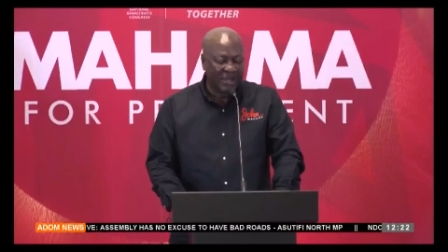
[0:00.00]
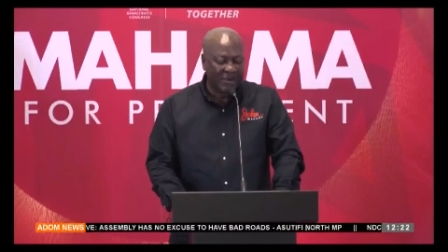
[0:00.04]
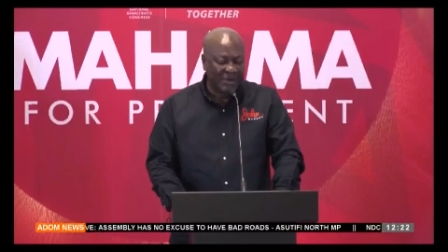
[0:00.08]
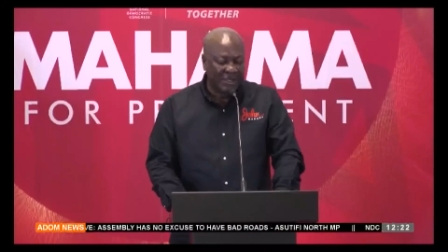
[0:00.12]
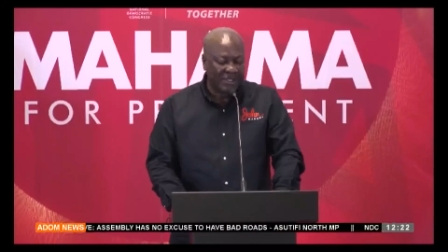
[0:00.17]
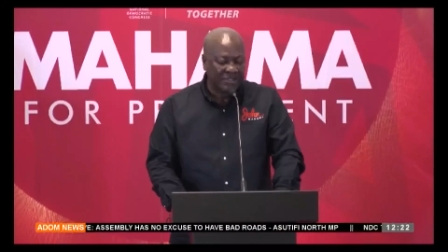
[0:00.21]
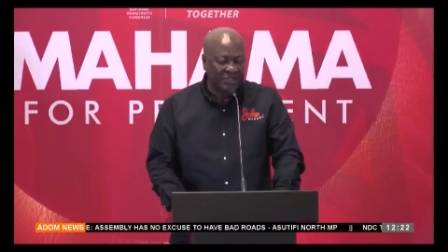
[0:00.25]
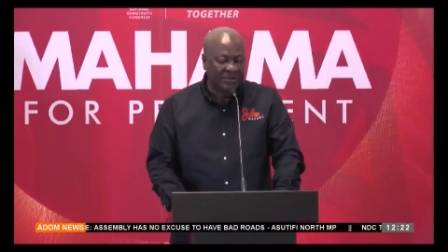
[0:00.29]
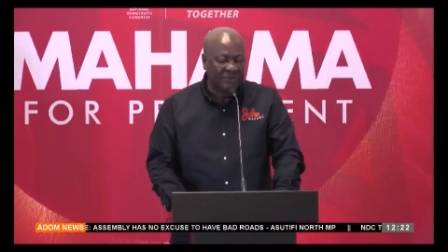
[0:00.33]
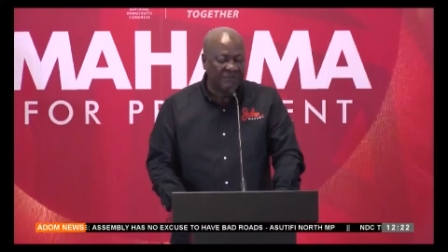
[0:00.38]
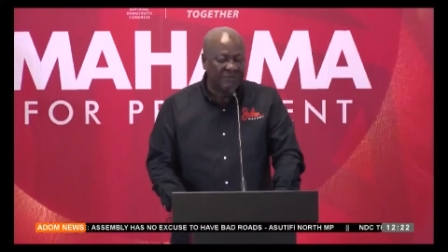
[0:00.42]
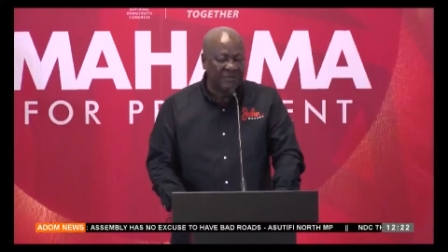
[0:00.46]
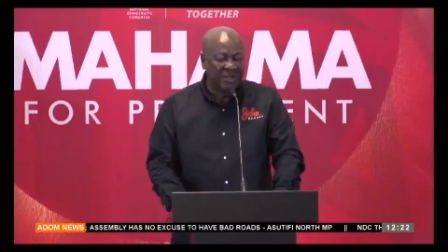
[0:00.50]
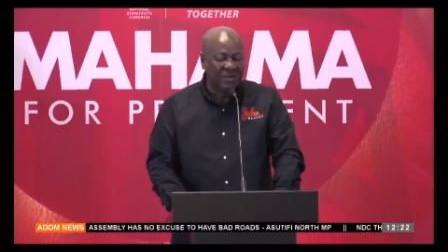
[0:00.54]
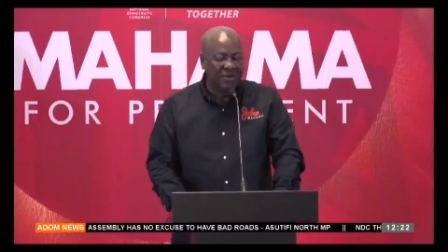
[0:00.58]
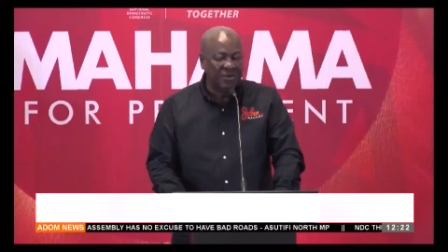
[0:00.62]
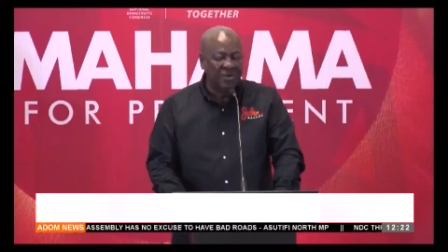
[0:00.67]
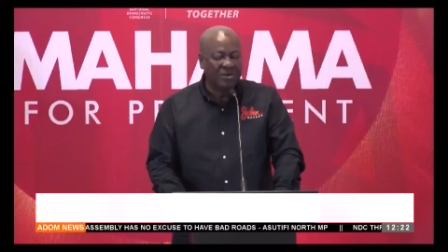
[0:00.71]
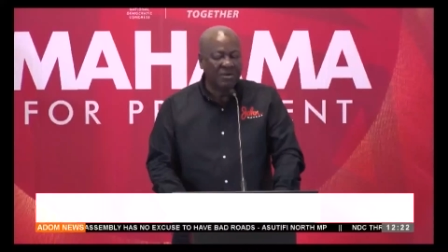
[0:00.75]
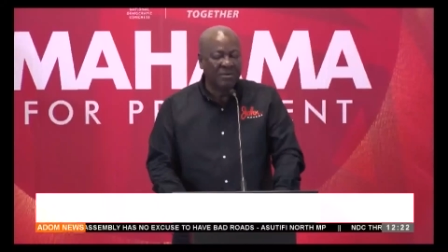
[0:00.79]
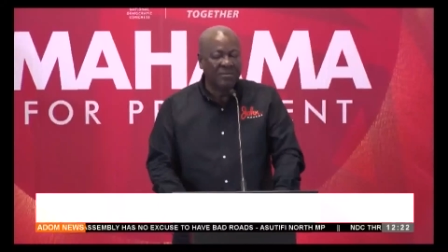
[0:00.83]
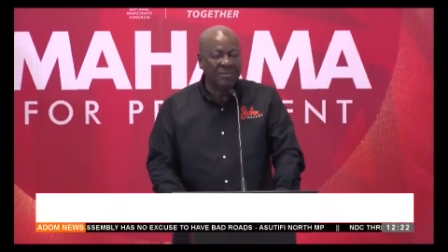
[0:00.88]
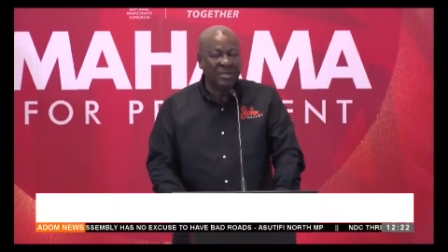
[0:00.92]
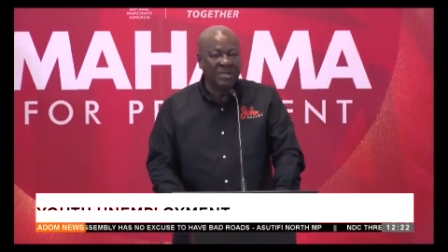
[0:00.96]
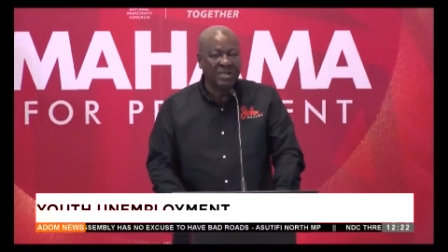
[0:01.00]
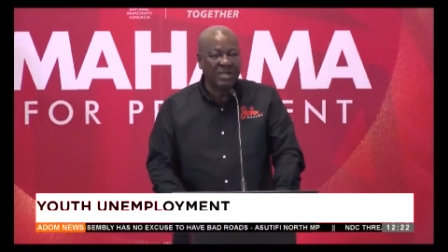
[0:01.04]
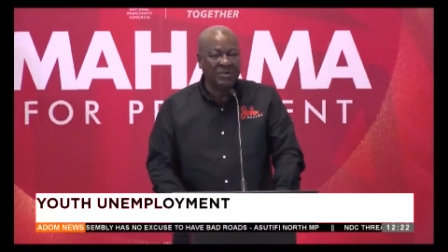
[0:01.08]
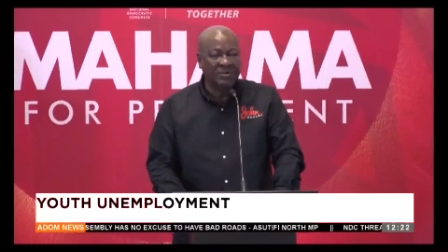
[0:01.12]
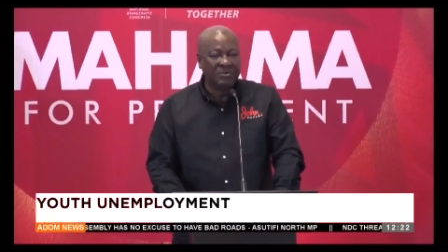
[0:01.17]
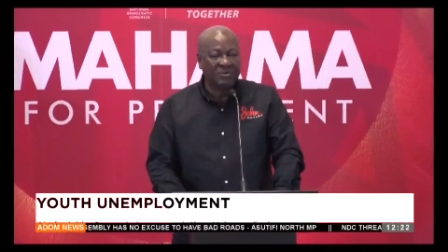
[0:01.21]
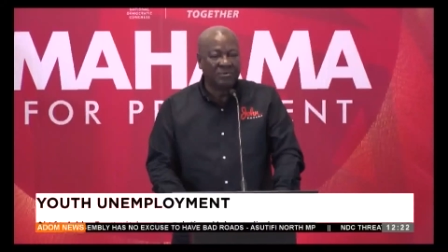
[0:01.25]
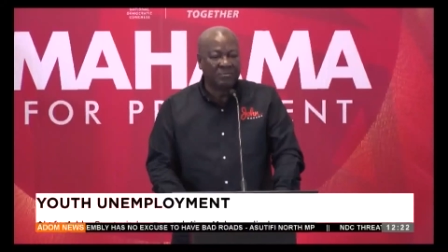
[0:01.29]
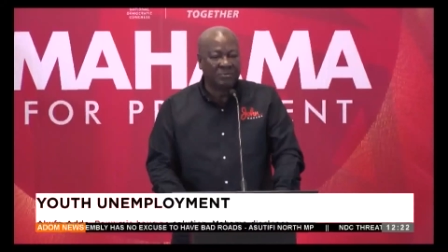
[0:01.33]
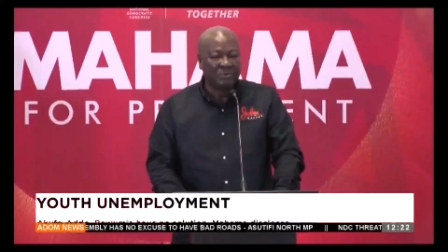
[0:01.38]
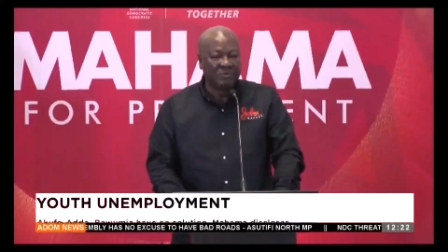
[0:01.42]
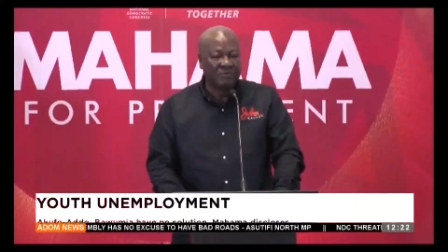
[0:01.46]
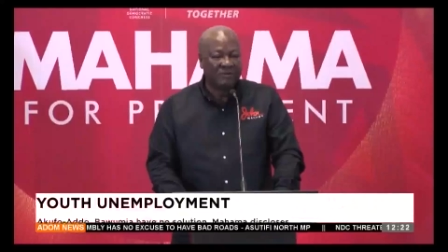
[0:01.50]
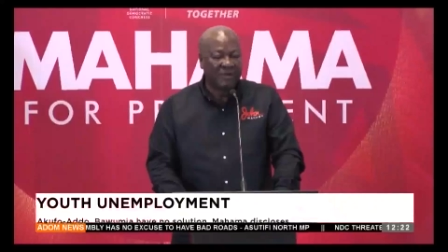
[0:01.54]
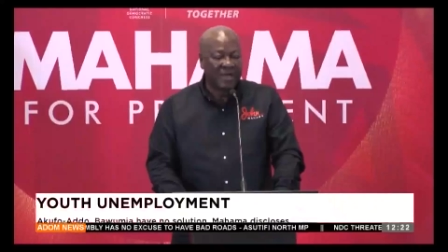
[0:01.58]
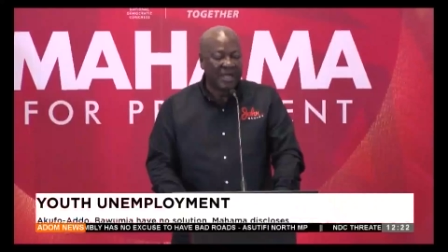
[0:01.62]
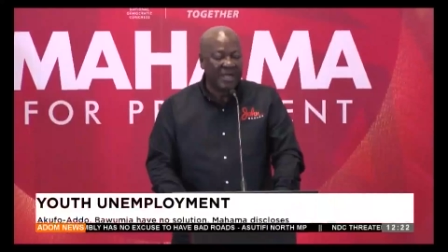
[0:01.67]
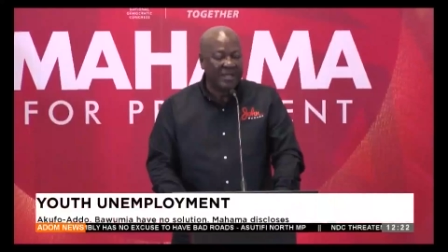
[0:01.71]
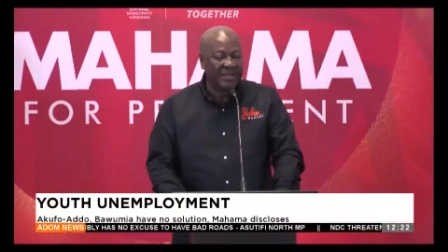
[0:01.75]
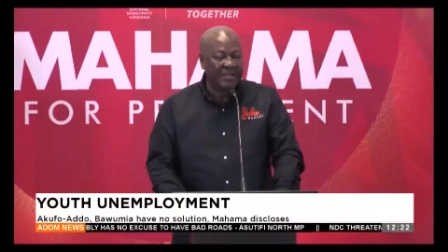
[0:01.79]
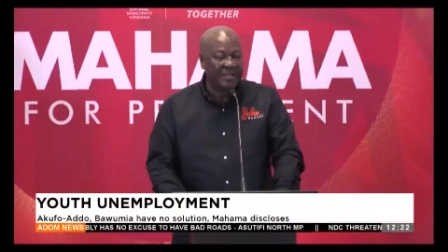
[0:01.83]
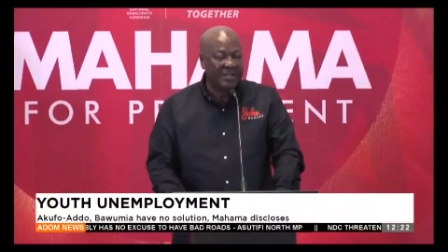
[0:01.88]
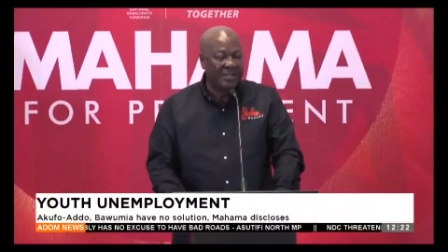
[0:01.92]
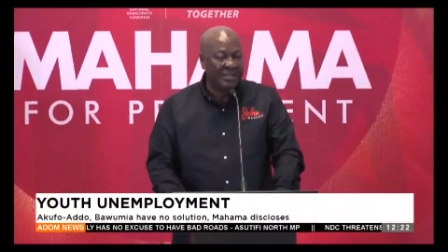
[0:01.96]
areas of the economy that will
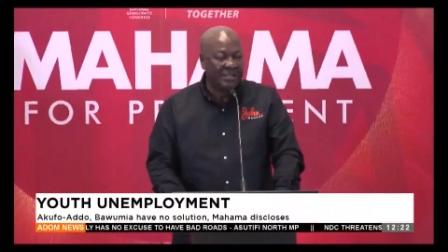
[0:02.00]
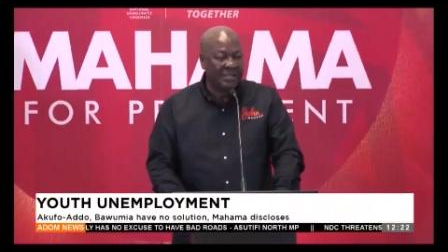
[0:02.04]
provide